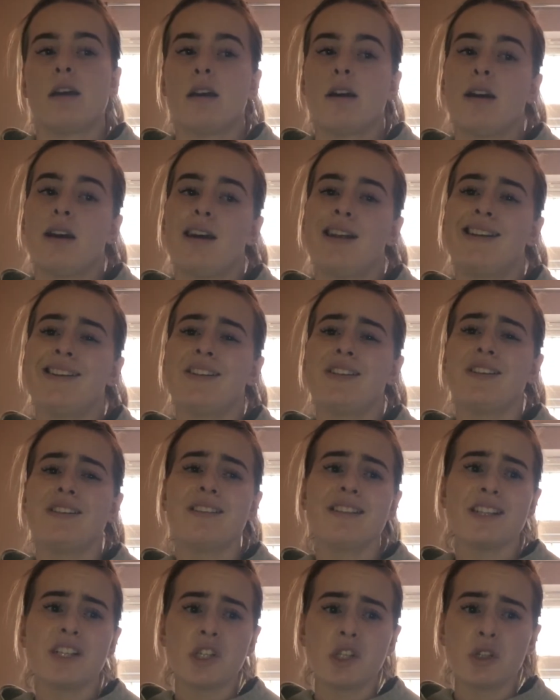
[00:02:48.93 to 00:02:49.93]
and
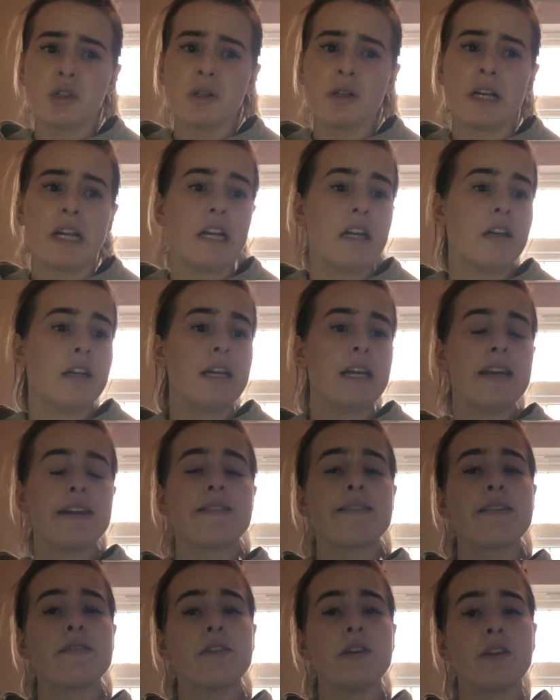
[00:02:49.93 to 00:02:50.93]
just enjoy.
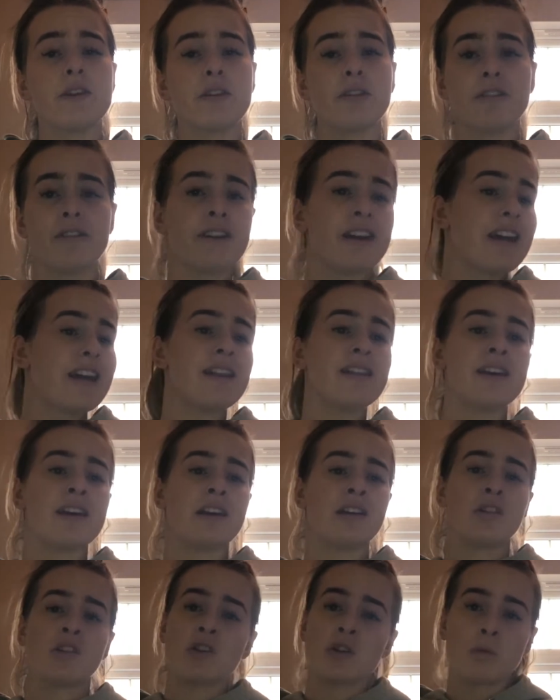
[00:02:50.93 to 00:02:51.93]
Even if you don't create
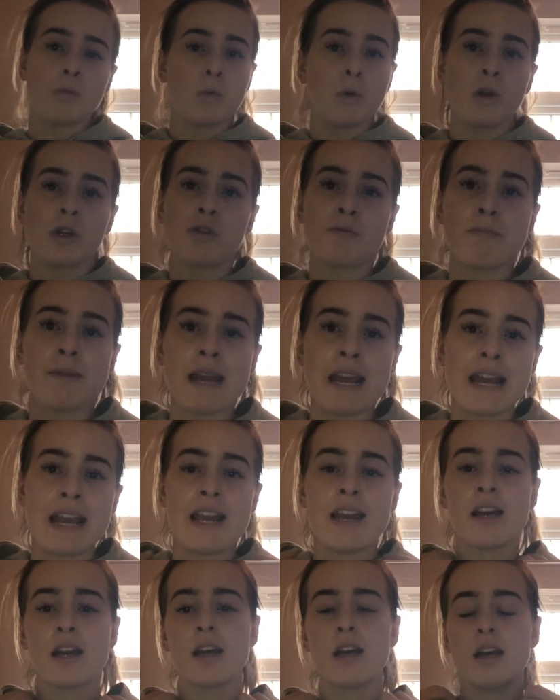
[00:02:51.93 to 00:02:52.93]
this, just watch
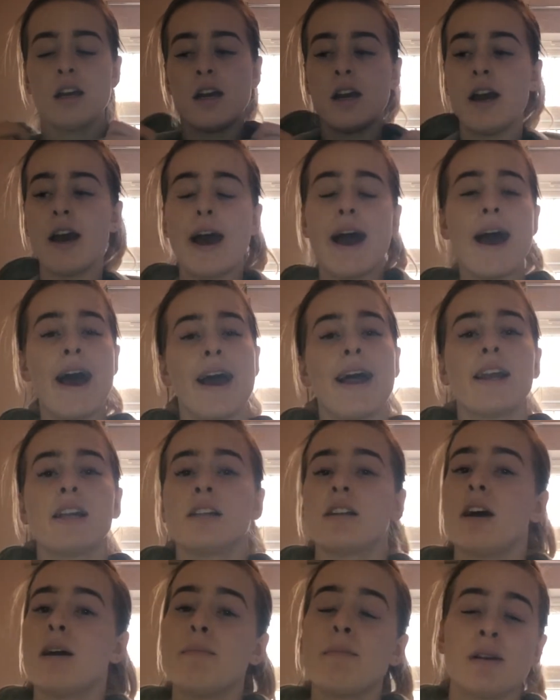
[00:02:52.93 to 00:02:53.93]
me.
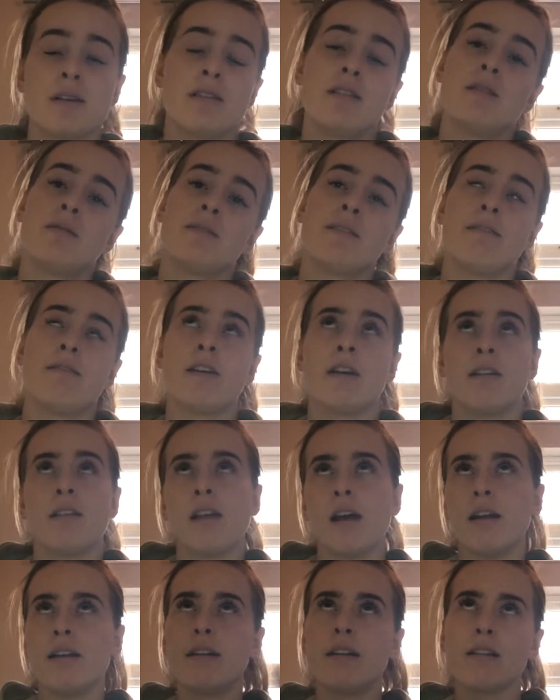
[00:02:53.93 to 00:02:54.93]
And I must do one of
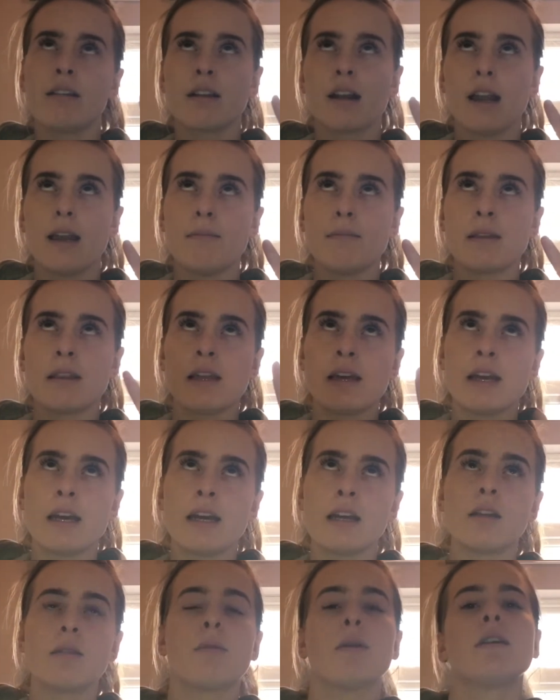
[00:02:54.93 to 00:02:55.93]
those, like, disclaimer
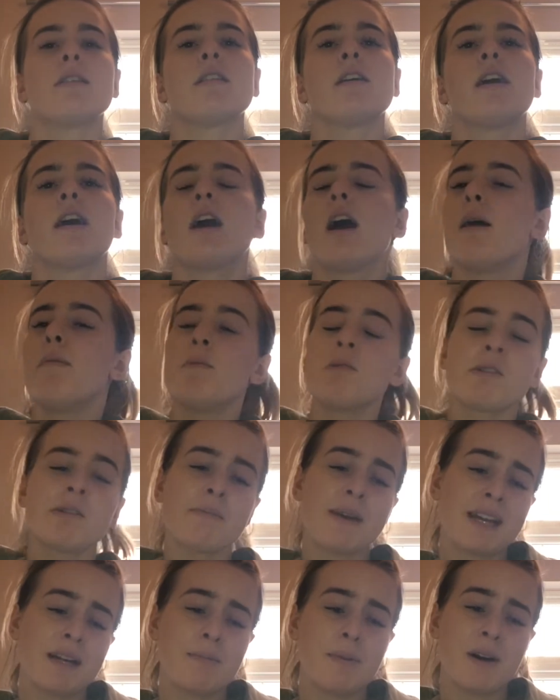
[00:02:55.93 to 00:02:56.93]
things, where it's like, I'm not
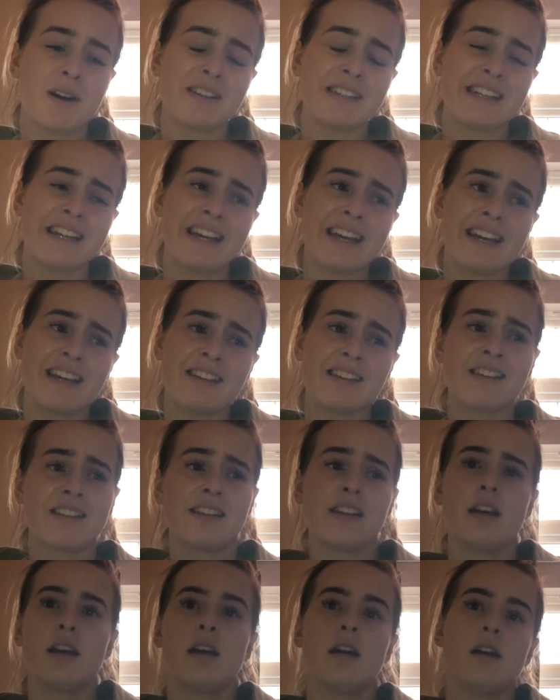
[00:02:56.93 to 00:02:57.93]
a makeup
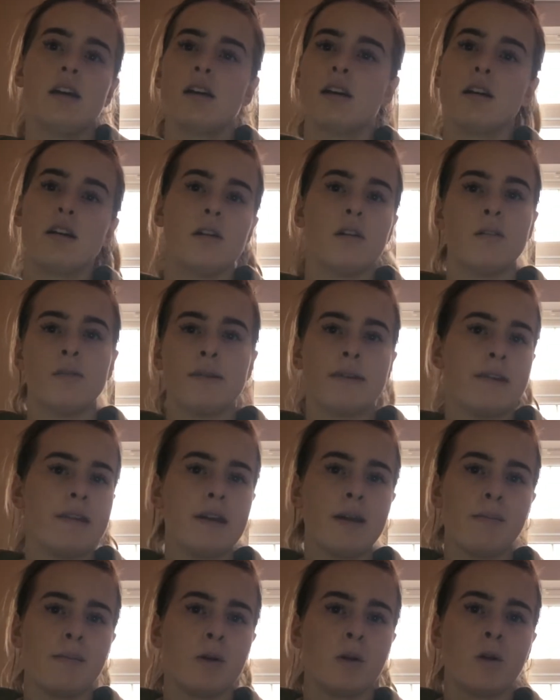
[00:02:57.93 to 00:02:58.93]
artist.
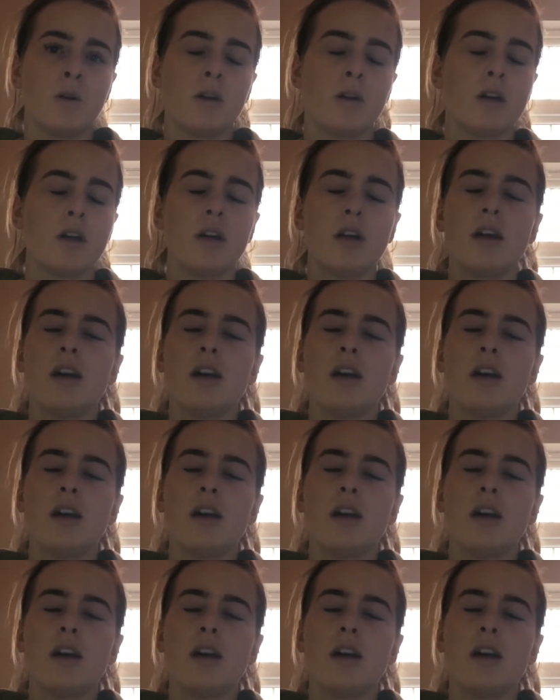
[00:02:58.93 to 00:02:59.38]
Obviously, I'm not.